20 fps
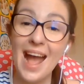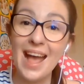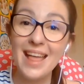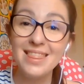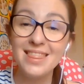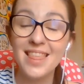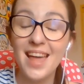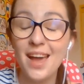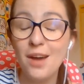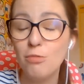
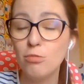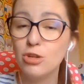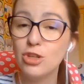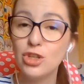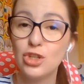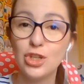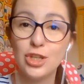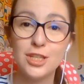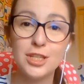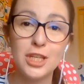And that was
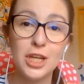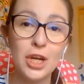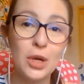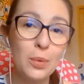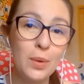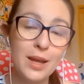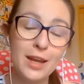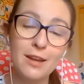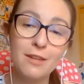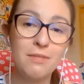just a
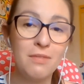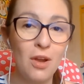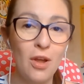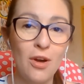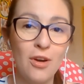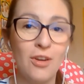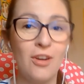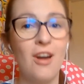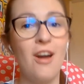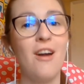quick
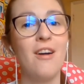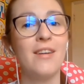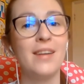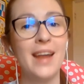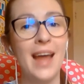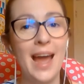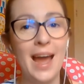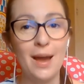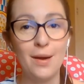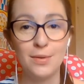blog on
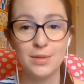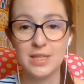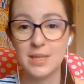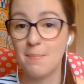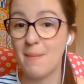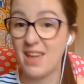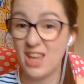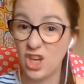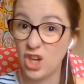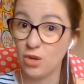how to
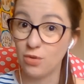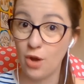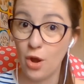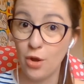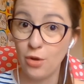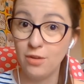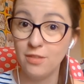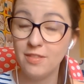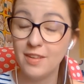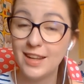make your
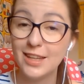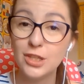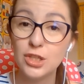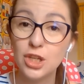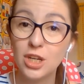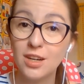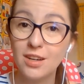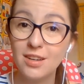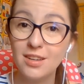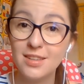own
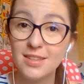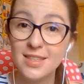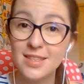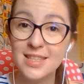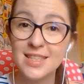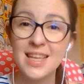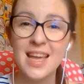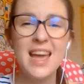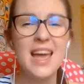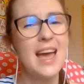
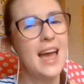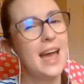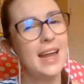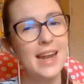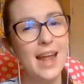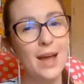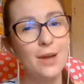flashcards and